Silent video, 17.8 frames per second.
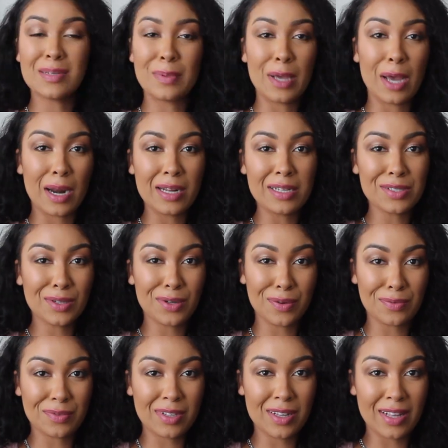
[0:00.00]
To be honest, I
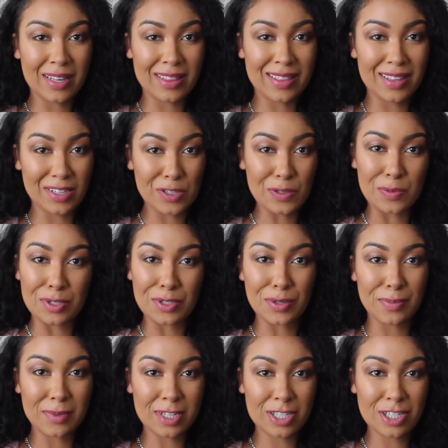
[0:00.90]
don't really like this one
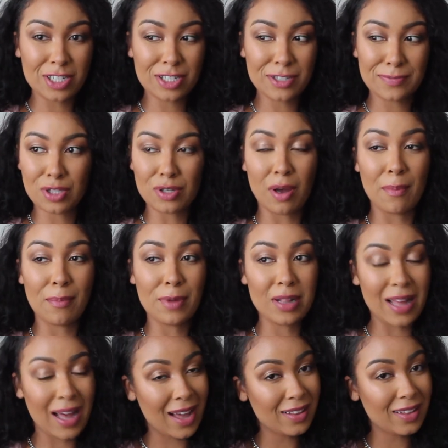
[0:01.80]
too much. So I'm
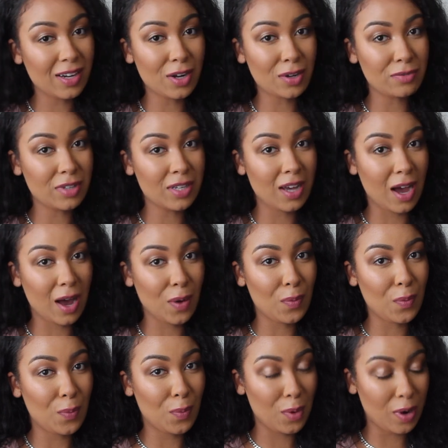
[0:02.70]
glad that I only got
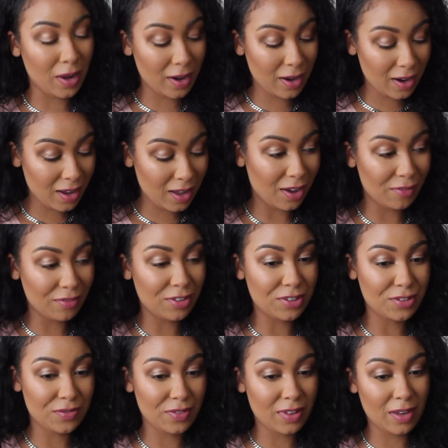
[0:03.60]
one of
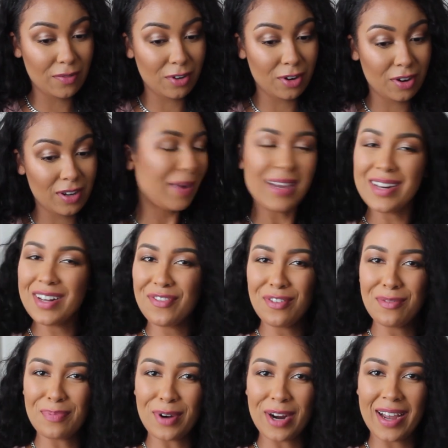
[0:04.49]
this flavor. By a
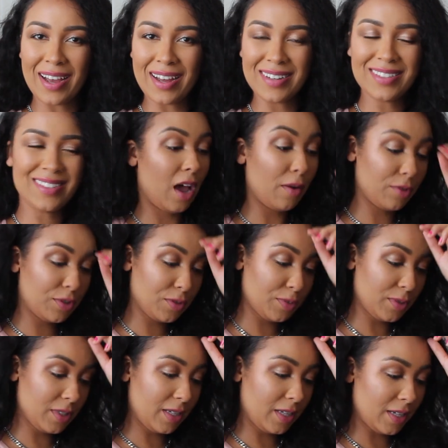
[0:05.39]
different brand, I was
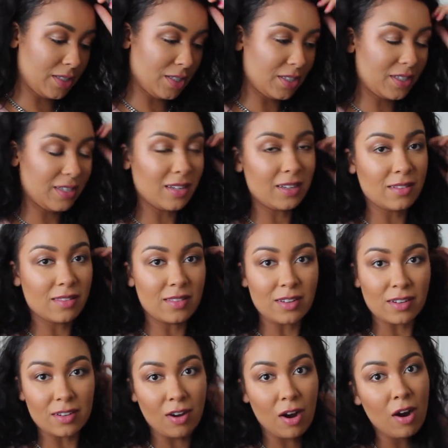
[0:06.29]
really into getting
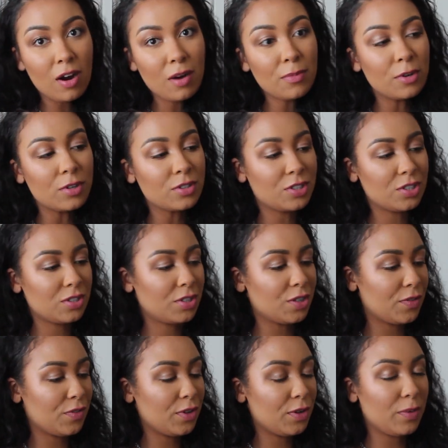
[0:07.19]
the caramel
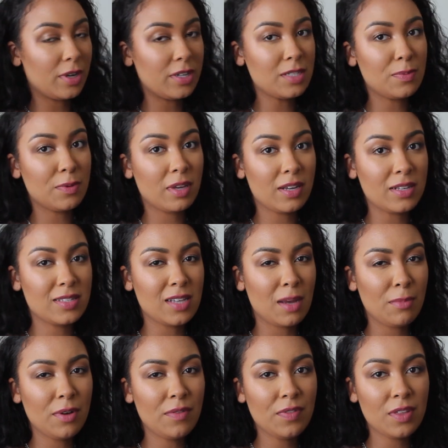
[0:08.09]
sugar-free ones because
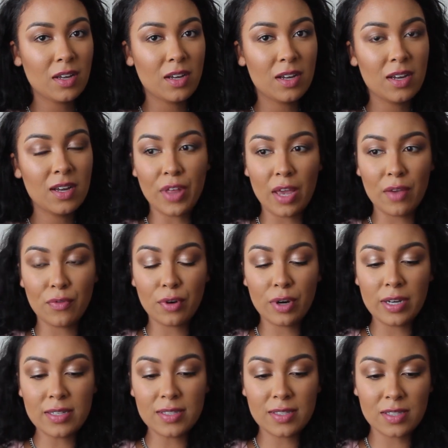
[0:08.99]
some of the
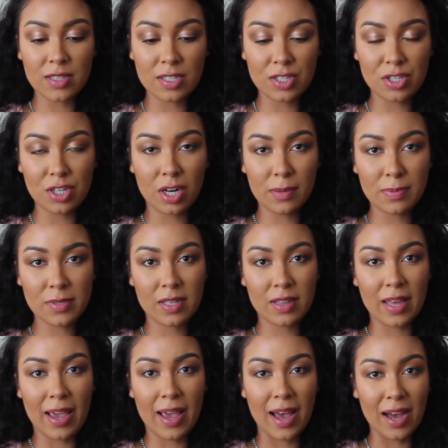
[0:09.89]
flavorings, the syrups
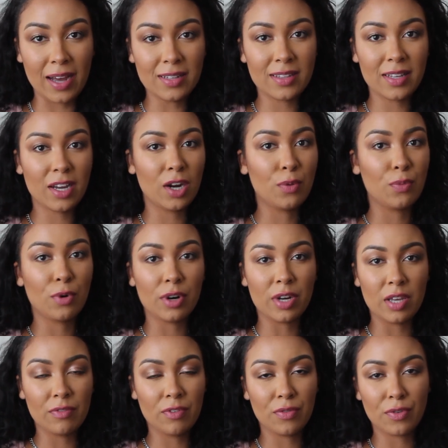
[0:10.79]
that they had there
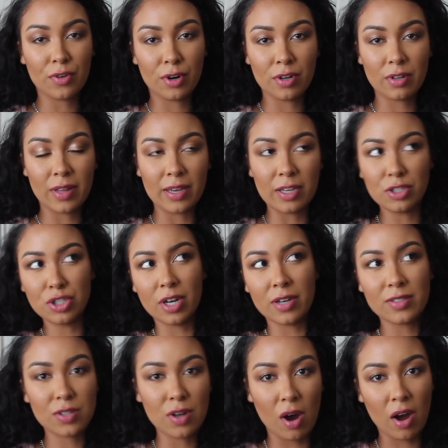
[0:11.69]
weren't even for like
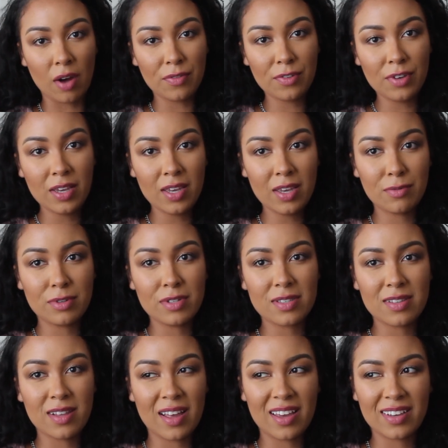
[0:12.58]
just coffee. It
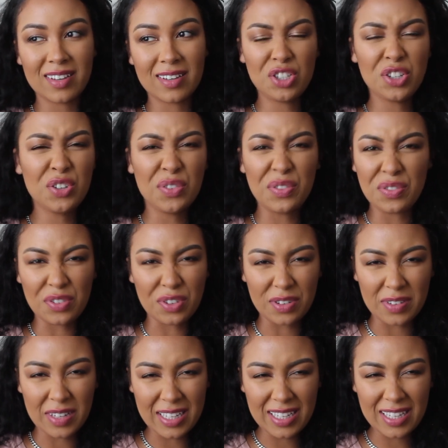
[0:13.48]
was like too
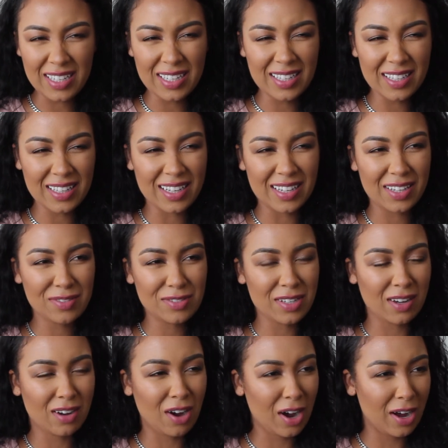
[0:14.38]
fruity, like it was
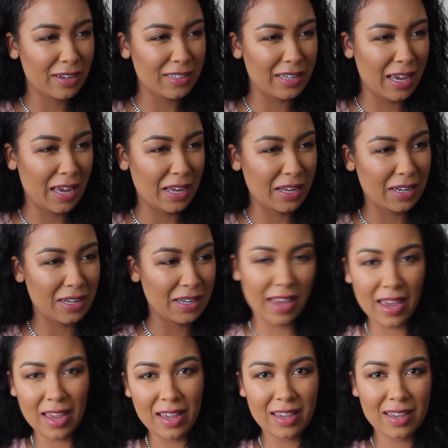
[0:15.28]
like cotton candy
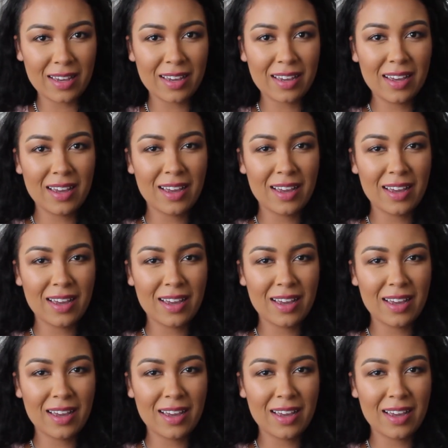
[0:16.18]
cake.